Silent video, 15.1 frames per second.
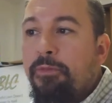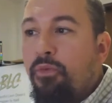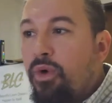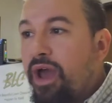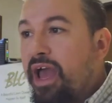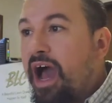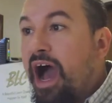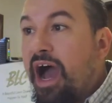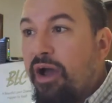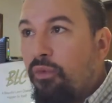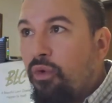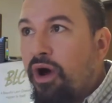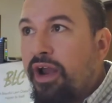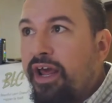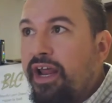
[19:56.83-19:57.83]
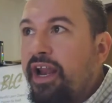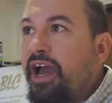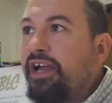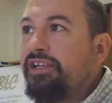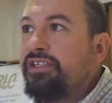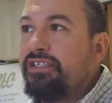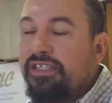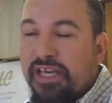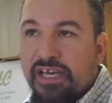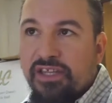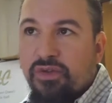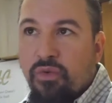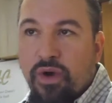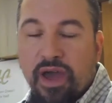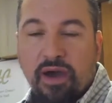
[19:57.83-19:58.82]
the way I want it and I can see
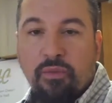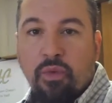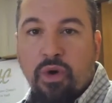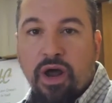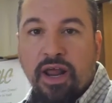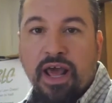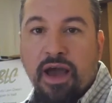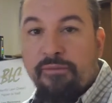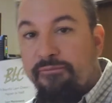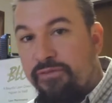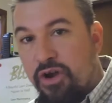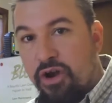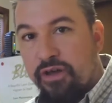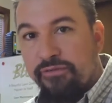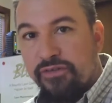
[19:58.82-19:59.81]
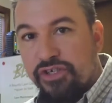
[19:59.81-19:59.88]
it the way I want it. I'm very